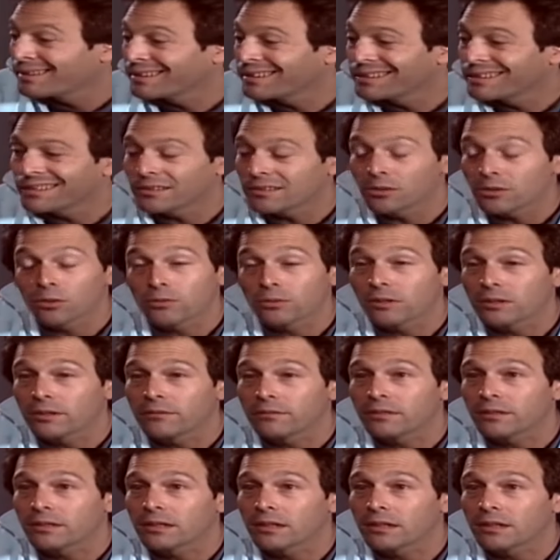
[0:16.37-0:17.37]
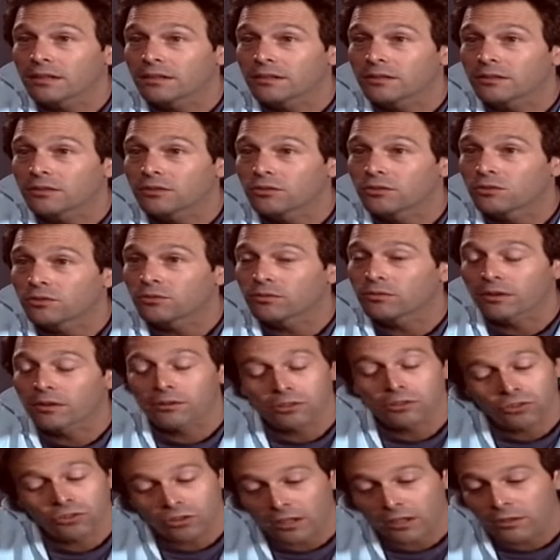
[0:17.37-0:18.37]
you know, living. I think she's very
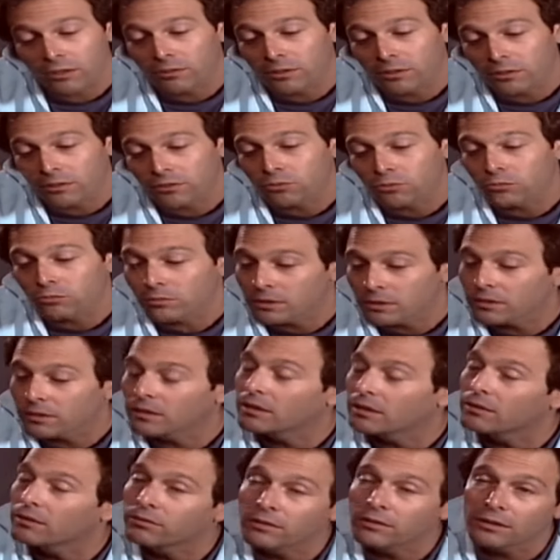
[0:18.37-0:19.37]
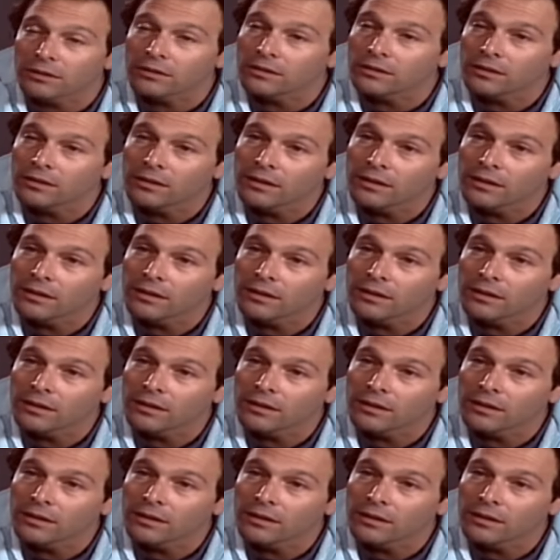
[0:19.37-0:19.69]
generous, real gifted,